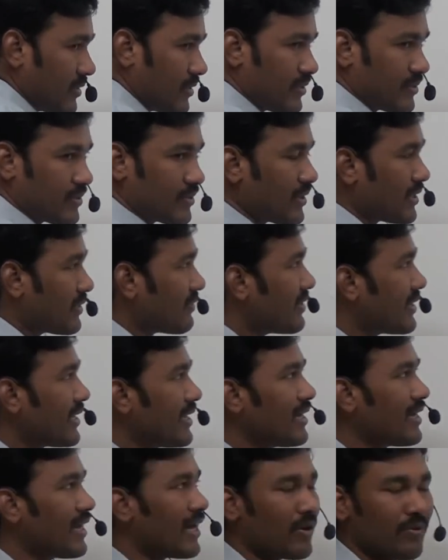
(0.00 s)
So it will
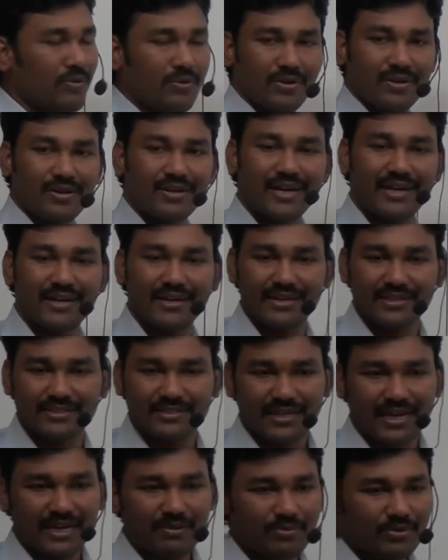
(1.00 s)
take around 10 days
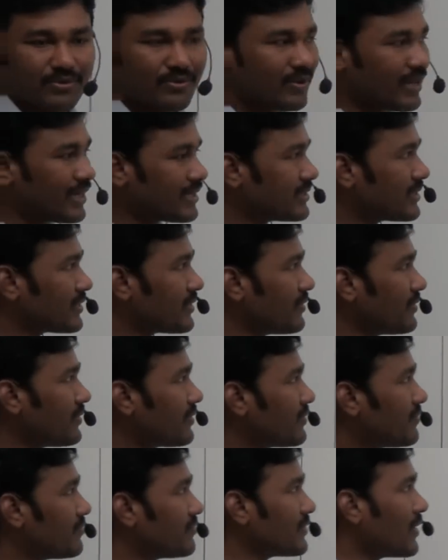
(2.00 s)
time to execute
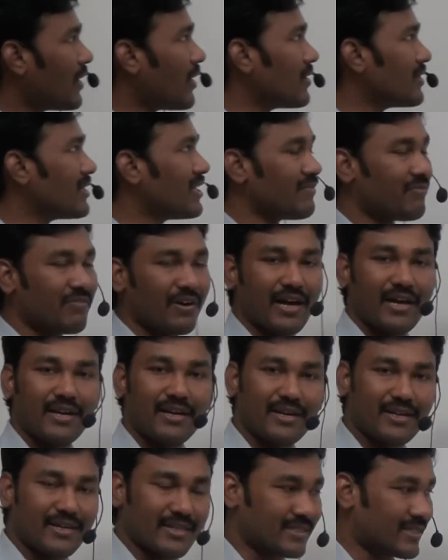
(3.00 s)
all the
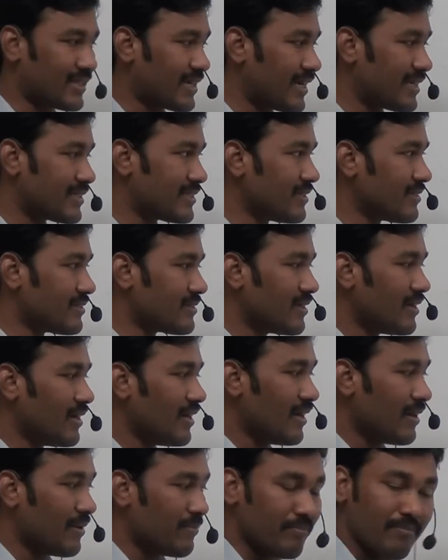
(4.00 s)
500 test cases
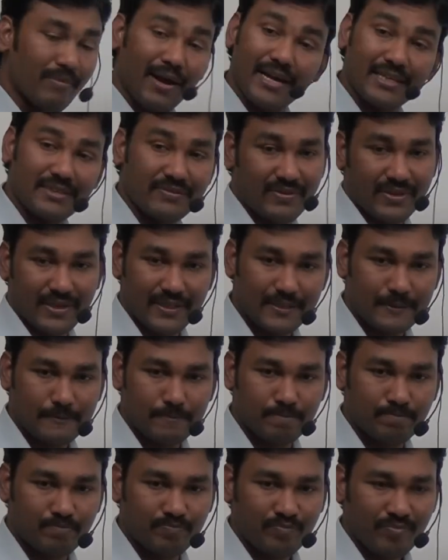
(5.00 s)
manually.
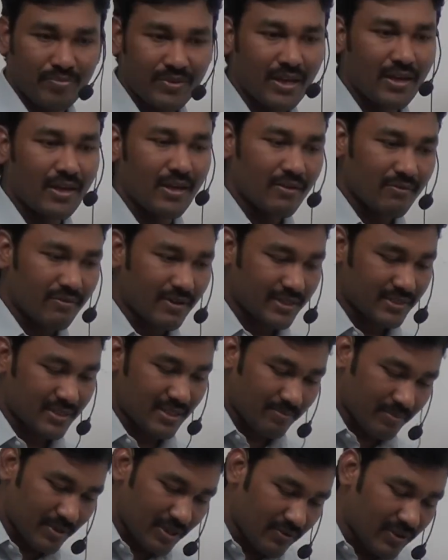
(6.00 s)
For
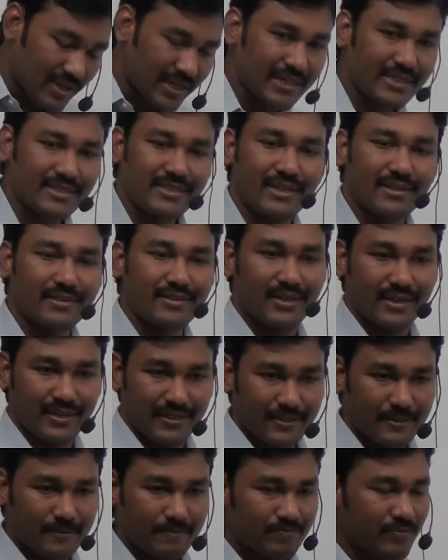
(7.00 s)
example, your lead said
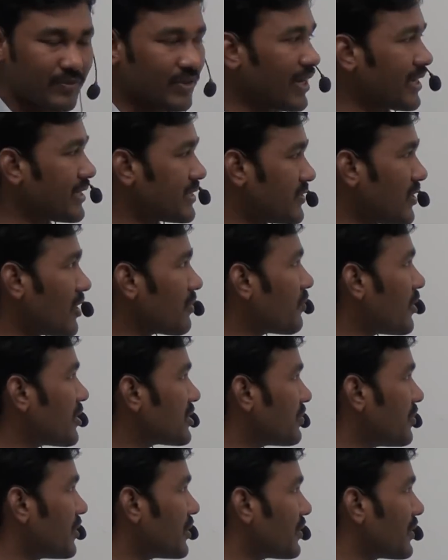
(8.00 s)
that, okay, it's not
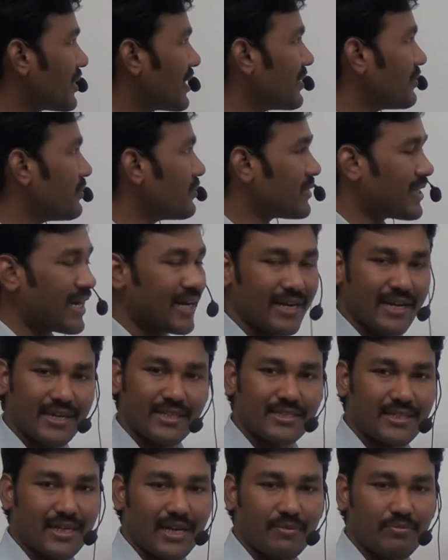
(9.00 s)
possible to give 10
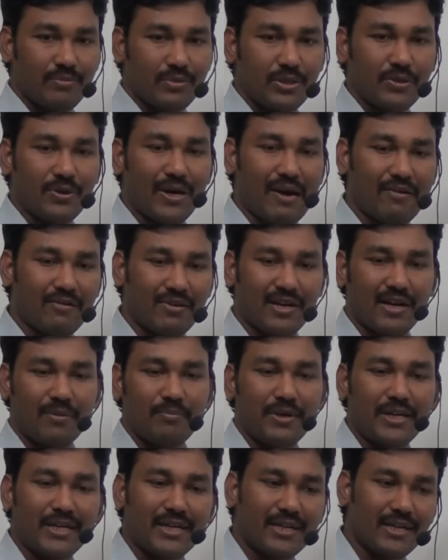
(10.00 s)
days time, you have to
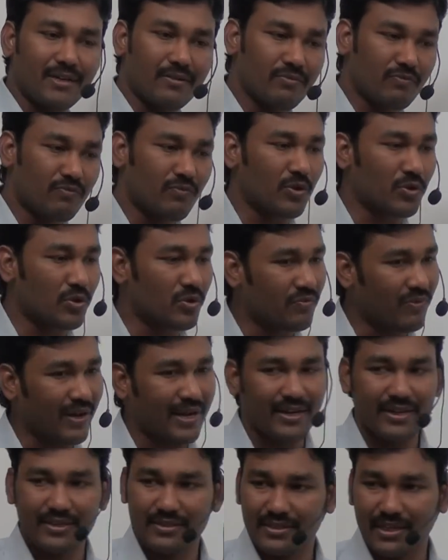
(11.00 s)
complete it in 4 to
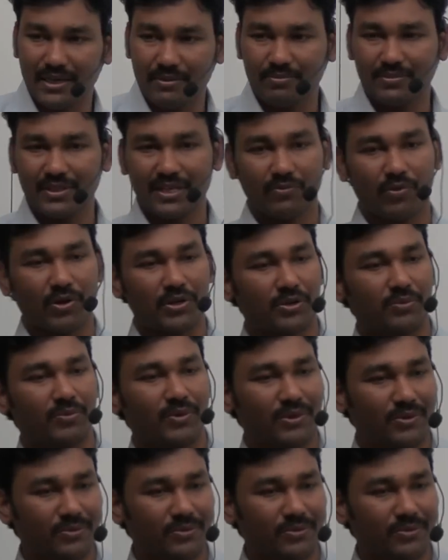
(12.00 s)
5 days time. Then what you will